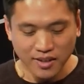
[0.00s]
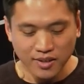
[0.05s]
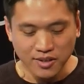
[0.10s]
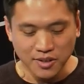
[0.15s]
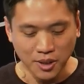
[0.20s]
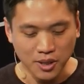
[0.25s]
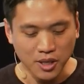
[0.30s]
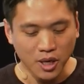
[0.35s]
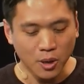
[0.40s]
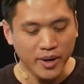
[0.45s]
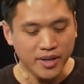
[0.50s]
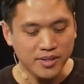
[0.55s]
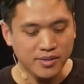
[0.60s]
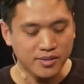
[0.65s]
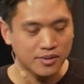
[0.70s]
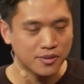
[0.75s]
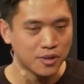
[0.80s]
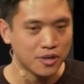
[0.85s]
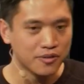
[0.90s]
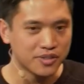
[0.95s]
Don't always
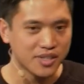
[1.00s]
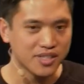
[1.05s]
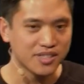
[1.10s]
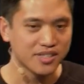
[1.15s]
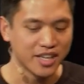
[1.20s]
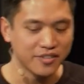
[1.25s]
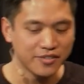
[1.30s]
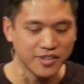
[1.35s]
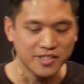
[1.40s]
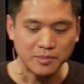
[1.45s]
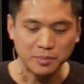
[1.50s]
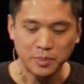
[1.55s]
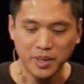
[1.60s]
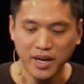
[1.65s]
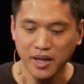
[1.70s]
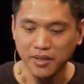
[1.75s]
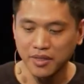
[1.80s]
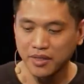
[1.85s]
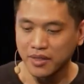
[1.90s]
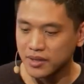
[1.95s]
go for the safest
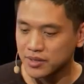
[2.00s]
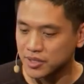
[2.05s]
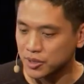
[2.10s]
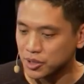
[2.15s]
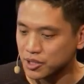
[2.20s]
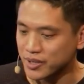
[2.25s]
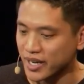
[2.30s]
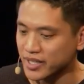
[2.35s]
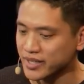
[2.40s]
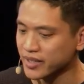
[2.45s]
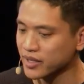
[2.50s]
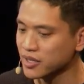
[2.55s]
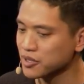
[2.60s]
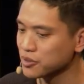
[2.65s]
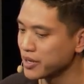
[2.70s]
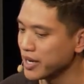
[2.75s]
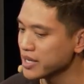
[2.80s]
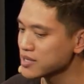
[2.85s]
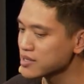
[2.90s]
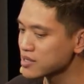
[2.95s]
path. So try taking
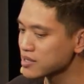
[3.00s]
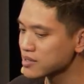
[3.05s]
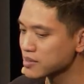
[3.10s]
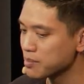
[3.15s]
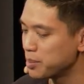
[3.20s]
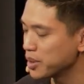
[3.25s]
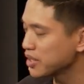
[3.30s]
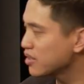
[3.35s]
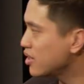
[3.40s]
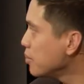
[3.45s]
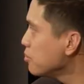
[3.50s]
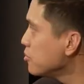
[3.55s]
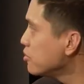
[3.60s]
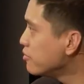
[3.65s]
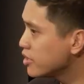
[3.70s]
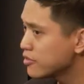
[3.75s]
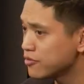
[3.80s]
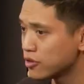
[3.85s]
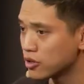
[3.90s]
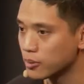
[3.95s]
risks, but keep
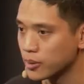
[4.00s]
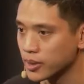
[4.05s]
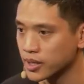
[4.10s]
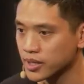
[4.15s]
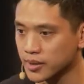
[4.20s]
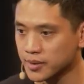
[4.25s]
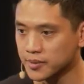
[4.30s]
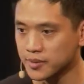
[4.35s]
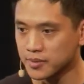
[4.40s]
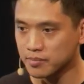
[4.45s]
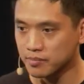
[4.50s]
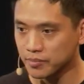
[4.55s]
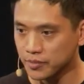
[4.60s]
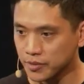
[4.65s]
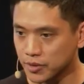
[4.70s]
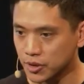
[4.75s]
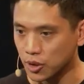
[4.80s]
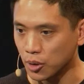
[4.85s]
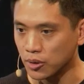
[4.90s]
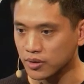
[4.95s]
moving forward.
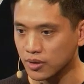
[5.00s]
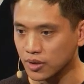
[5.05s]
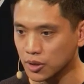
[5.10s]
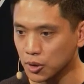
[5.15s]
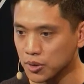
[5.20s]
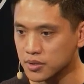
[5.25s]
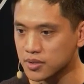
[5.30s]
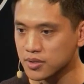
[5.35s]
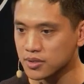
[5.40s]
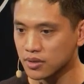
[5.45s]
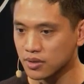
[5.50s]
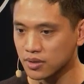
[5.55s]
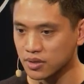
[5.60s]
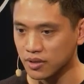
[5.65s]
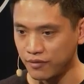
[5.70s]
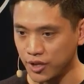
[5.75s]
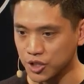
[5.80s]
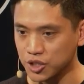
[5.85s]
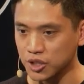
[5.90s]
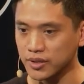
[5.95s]
Don't lose the
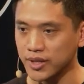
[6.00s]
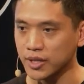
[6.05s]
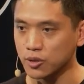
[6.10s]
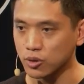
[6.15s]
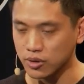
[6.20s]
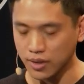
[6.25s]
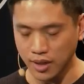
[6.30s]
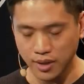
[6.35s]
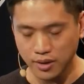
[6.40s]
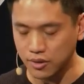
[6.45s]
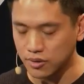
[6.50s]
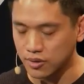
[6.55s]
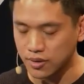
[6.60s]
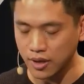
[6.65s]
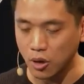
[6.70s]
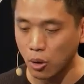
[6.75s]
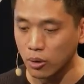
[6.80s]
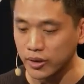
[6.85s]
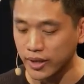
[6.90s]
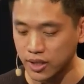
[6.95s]
vision, the
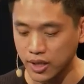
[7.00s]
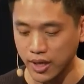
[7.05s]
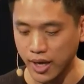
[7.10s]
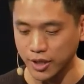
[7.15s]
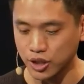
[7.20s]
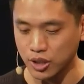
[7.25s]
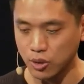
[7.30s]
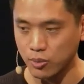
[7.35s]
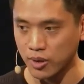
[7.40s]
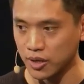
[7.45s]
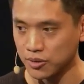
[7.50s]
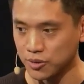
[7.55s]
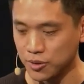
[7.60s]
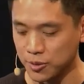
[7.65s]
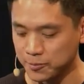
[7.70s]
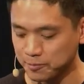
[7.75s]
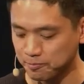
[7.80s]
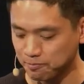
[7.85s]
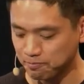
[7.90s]
goal that you actually want to do.